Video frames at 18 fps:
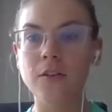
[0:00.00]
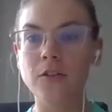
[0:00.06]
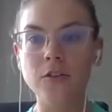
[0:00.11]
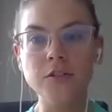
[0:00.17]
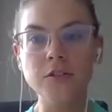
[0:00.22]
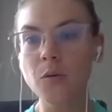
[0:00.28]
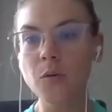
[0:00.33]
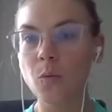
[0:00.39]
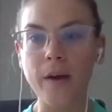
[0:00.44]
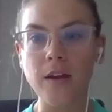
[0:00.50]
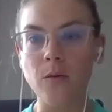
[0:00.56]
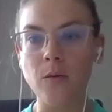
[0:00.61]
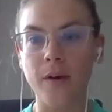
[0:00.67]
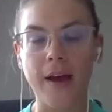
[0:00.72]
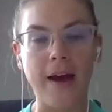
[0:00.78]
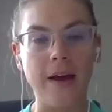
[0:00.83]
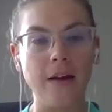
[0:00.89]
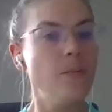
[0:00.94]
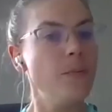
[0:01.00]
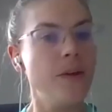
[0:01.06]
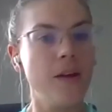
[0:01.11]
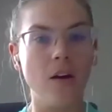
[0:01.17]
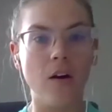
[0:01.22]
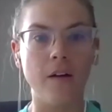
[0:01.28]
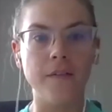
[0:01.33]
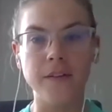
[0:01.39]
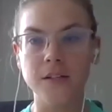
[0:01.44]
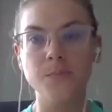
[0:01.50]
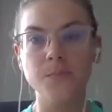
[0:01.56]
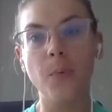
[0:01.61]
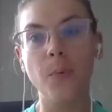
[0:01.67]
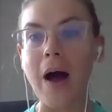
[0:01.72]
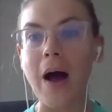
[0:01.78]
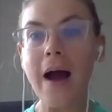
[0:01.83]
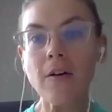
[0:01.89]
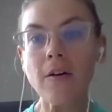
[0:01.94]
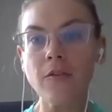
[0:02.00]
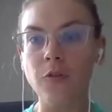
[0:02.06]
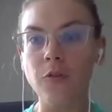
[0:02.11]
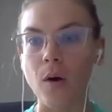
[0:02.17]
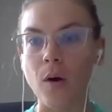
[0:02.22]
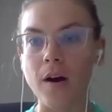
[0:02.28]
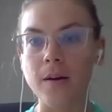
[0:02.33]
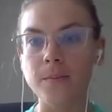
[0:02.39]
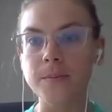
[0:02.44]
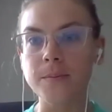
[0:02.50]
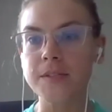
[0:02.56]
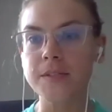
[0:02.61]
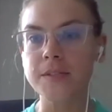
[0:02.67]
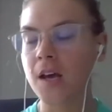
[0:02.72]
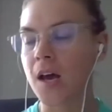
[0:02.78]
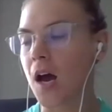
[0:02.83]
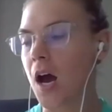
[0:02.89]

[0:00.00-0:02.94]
There's a way you can be on these platforms,